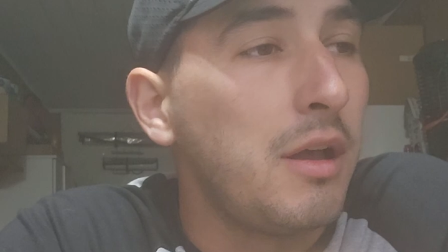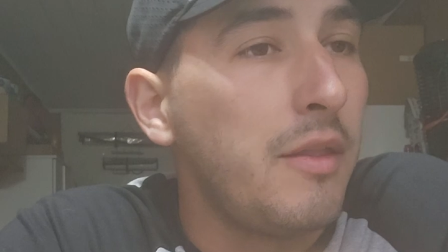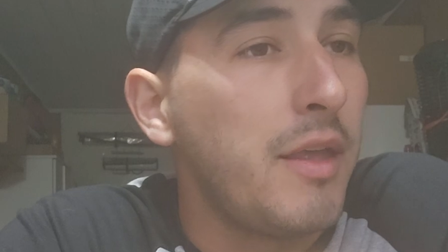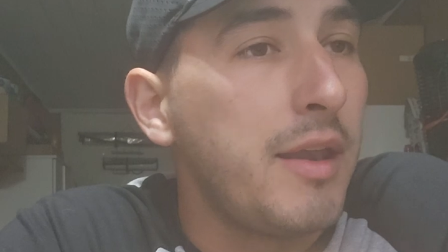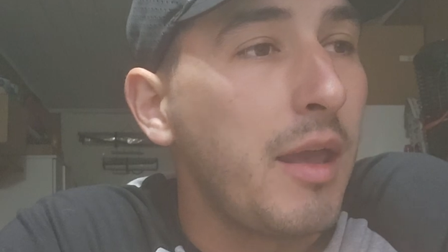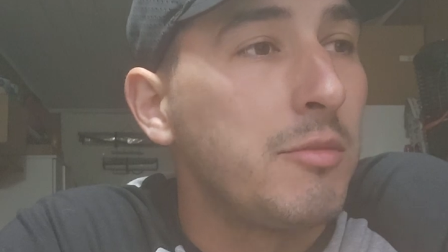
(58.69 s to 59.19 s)

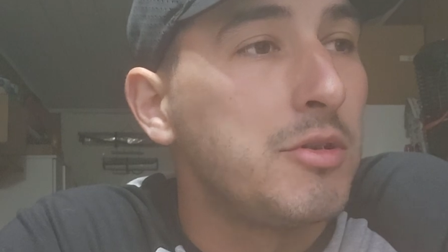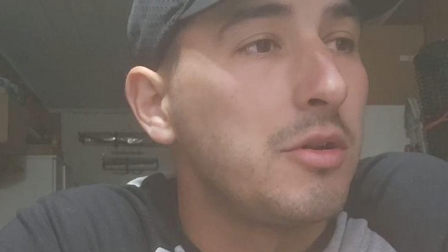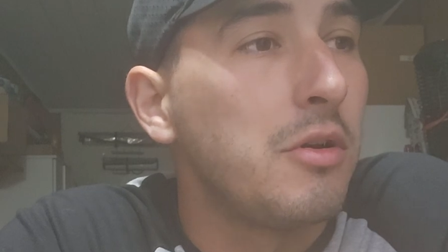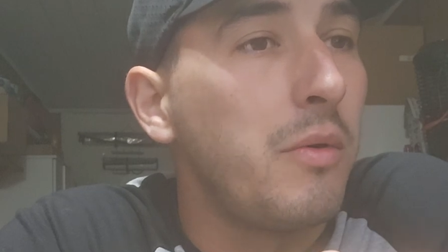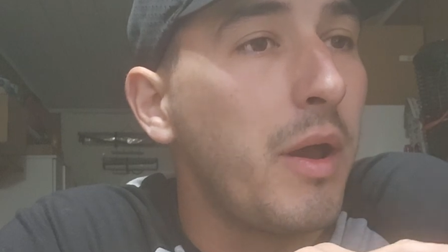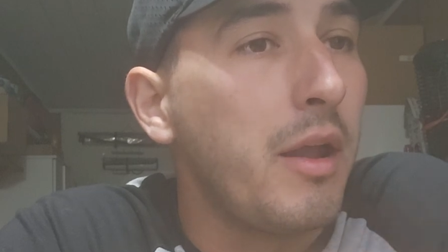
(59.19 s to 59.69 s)
that damage go
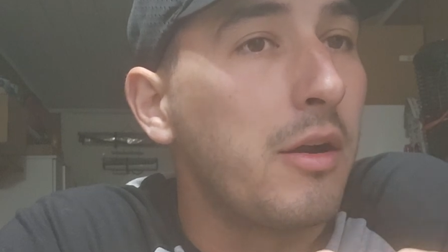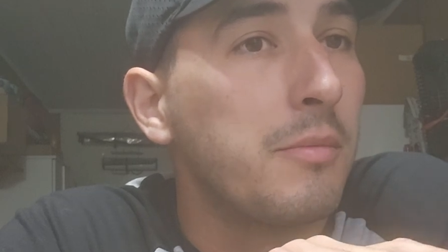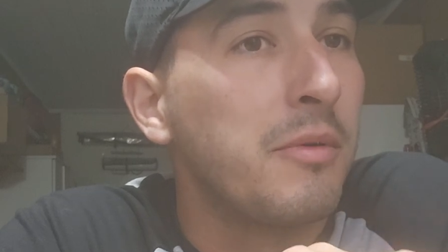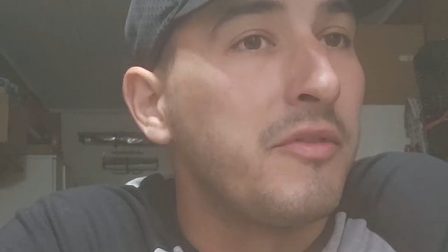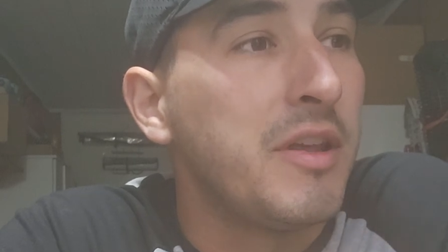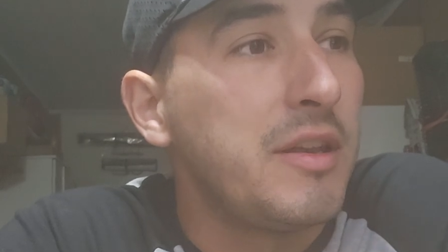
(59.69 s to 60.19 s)
away or
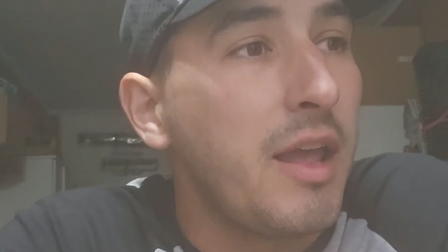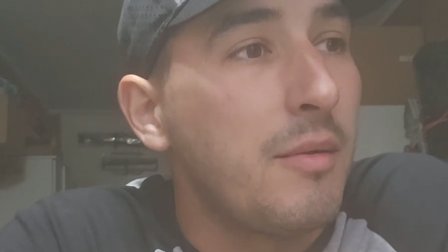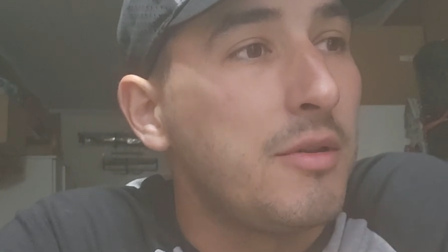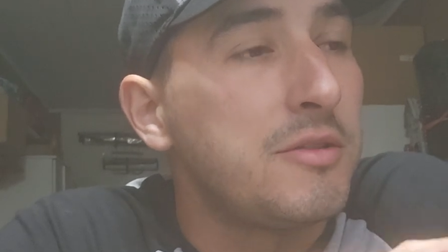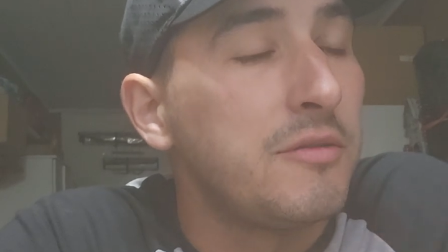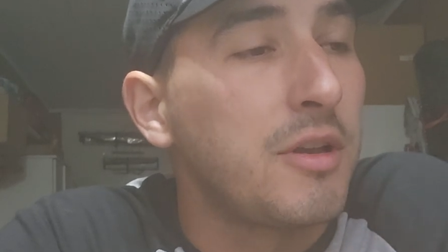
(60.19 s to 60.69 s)
prevent
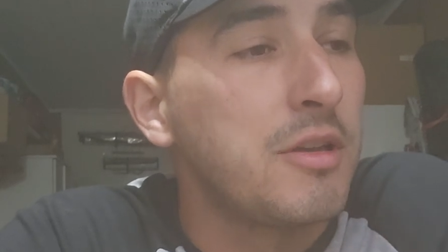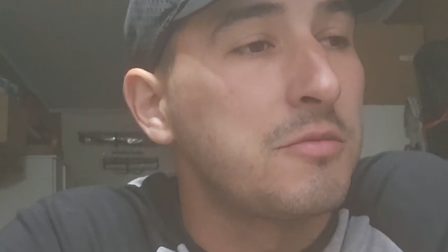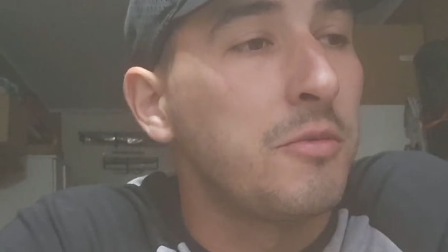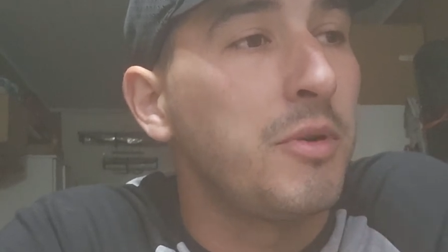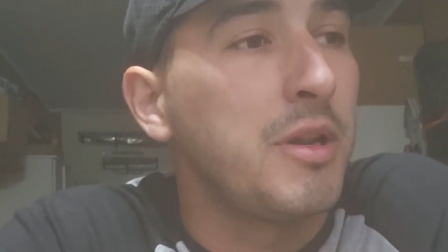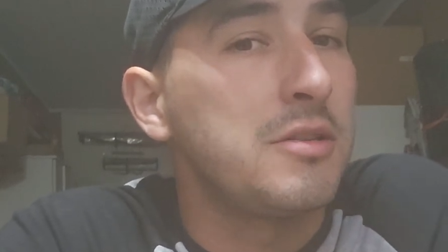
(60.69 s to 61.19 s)
damage if a
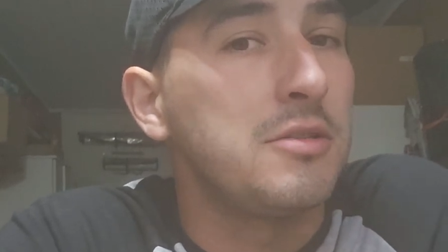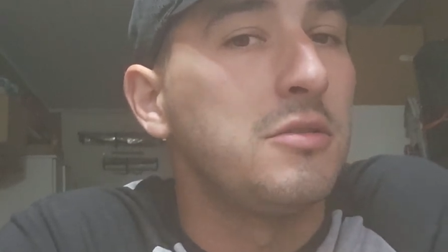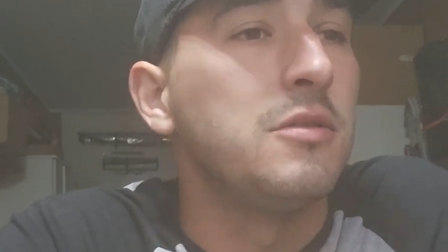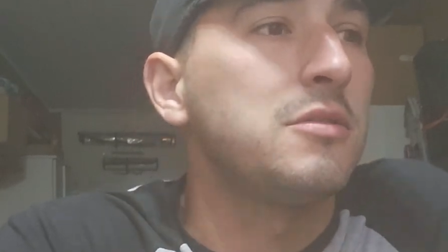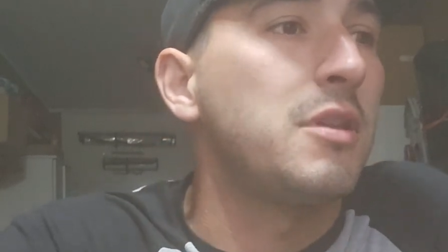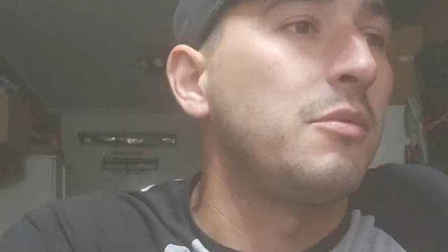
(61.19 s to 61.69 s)
customer brings it to
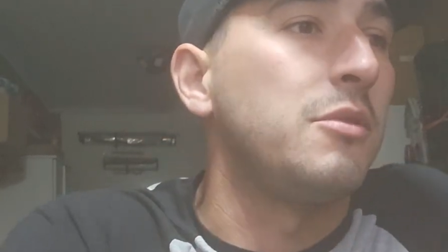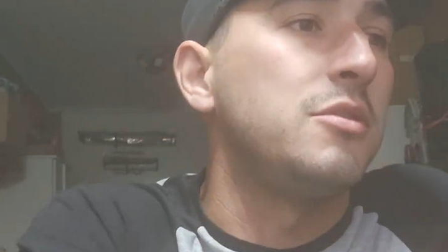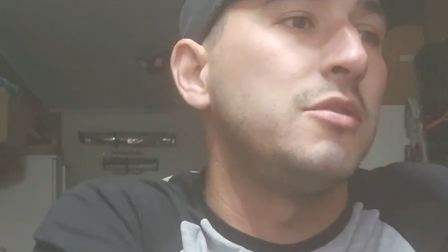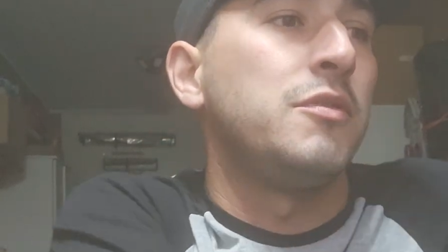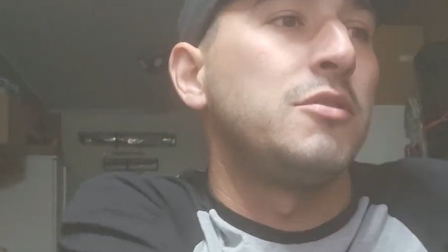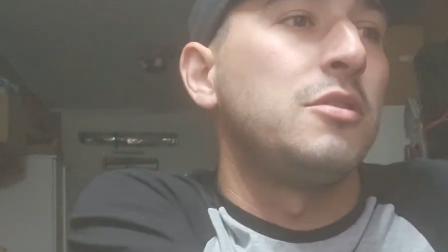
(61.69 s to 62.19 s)
us and they want to
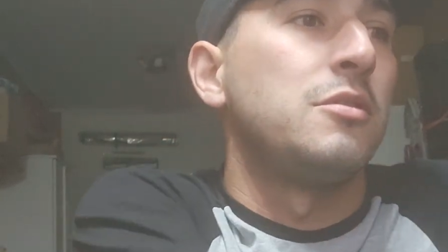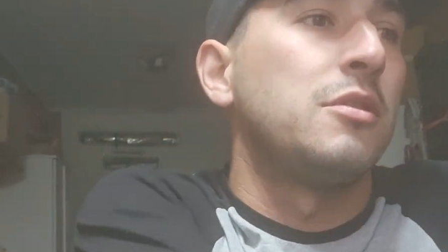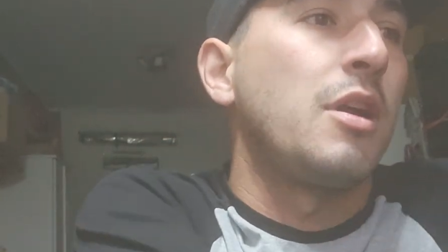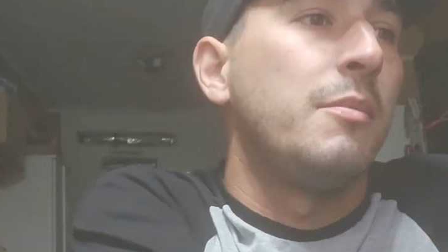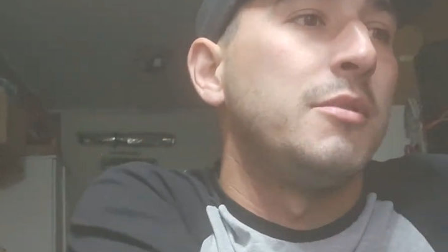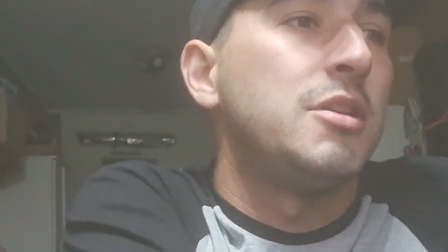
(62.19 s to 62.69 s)
use it for certain
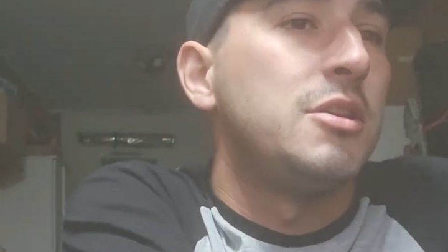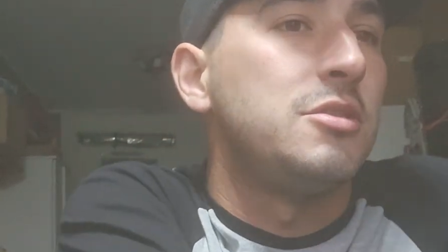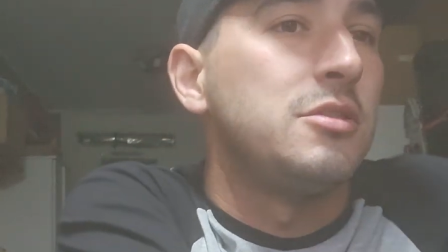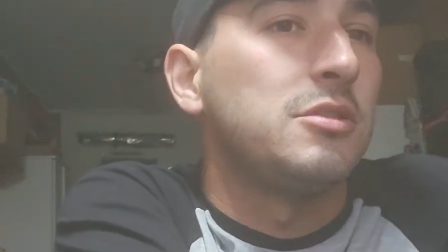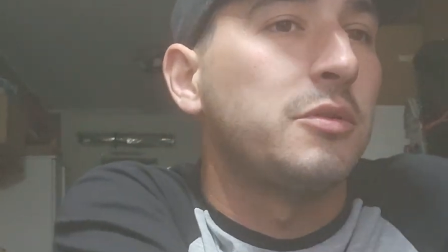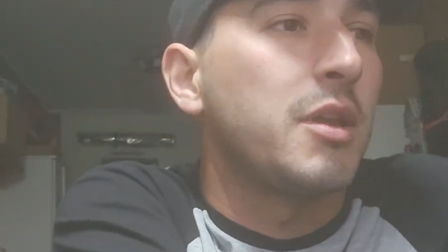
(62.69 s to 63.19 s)

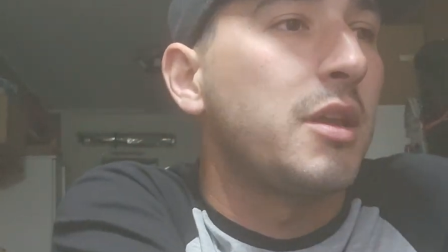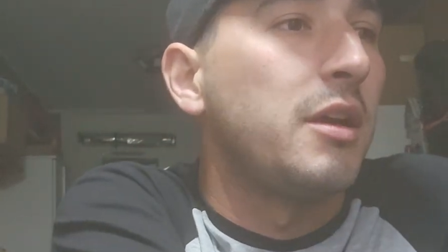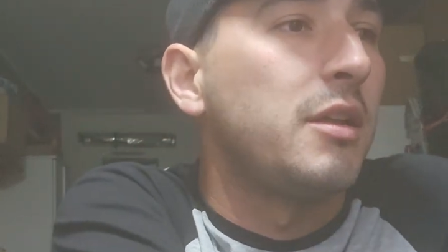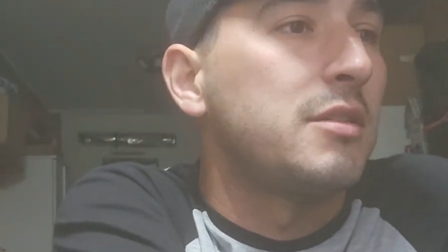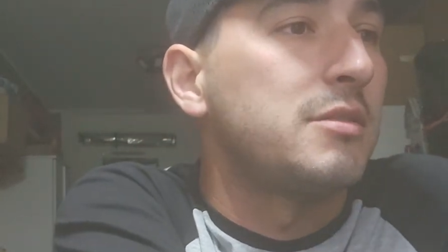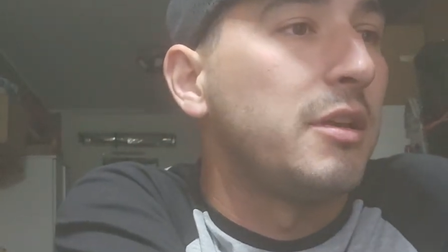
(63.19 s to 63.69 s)
competitions, the
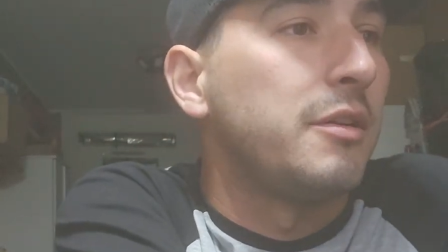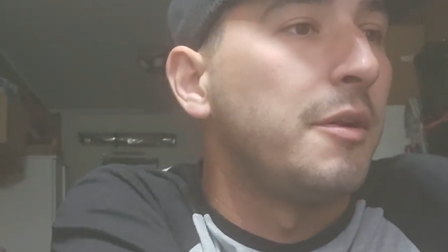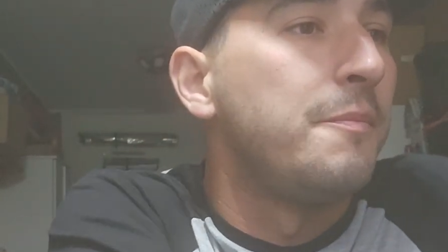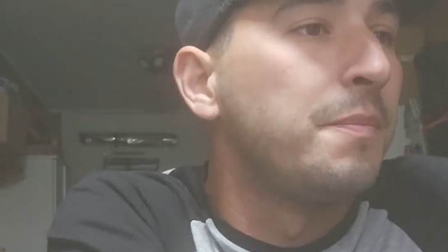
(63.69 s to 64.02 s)
regun, etc.